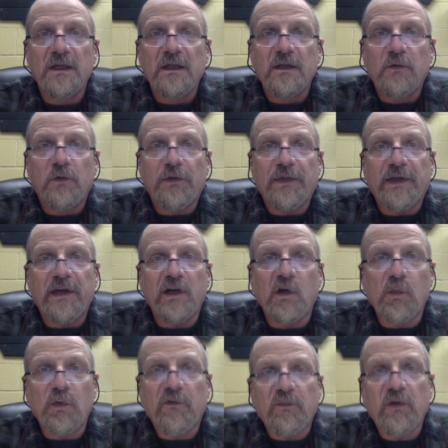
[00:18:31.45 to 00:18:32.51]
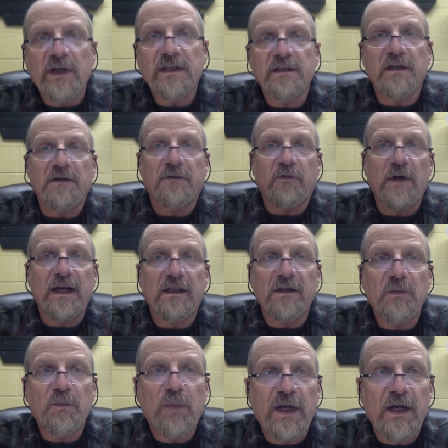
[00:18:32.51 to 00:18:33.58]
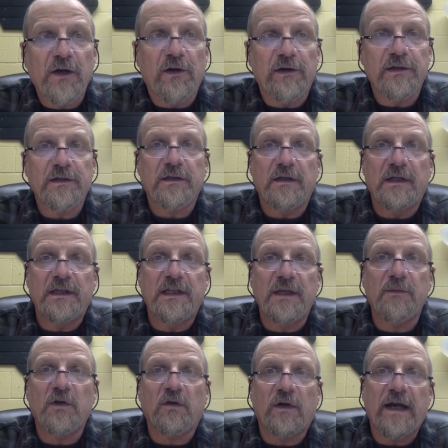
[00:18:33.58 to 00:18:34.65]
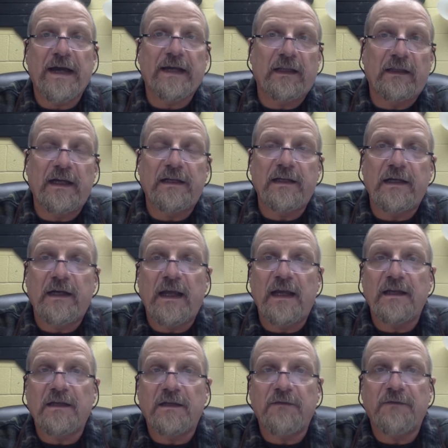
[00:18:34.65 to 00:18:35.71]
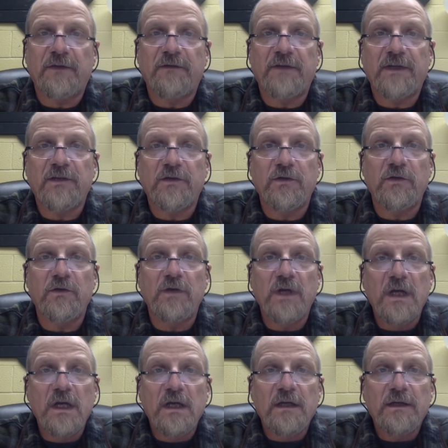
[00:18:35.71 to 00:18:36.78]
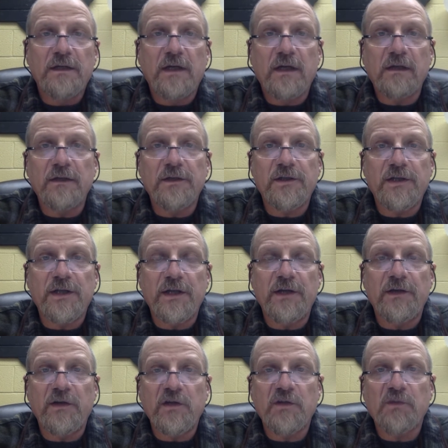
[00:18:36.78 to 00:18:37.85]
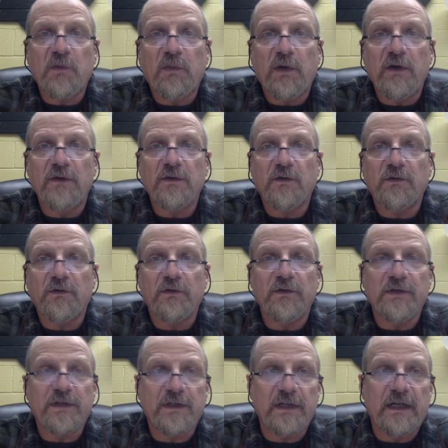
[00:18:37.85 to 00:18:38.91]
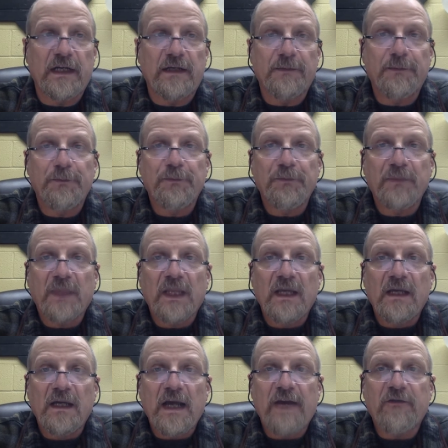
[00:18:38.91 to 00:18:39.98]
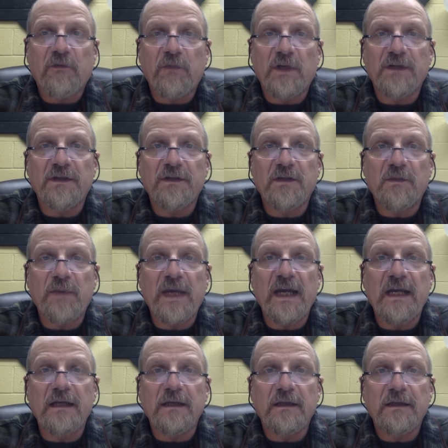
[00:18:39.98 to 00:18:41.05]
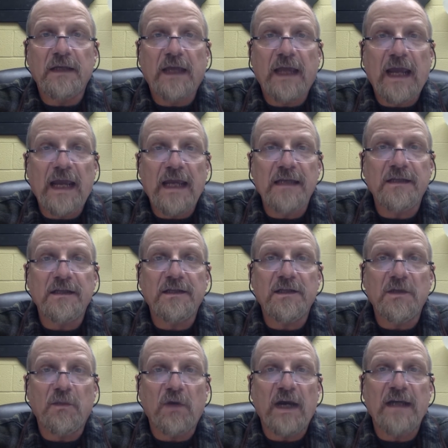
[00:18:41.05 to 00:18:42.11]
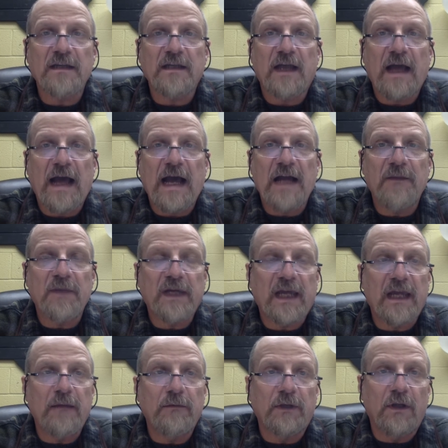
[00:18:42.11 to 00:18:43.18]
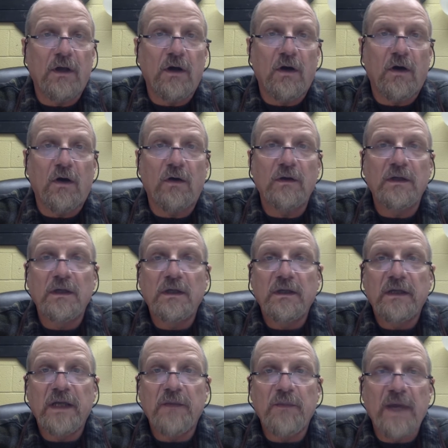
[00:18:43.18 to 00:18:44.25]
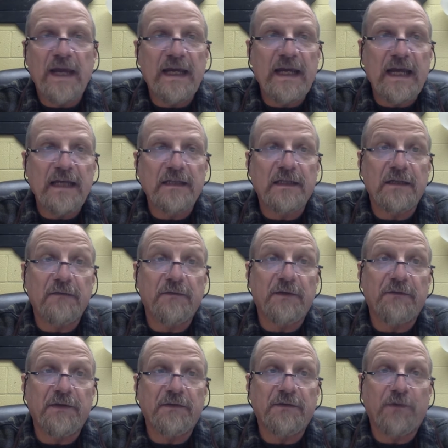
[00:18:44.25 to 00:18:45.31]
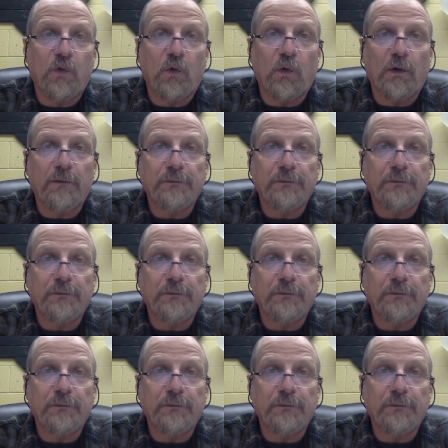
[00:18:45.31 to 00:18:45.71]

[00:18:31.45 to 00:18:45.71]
With the help of President Franklin Pierce, a Democrat elected in 1852, Douglas steered his proposal through the Senate. After months of debate, the Kansas-Nebraska Act became law in May 1854.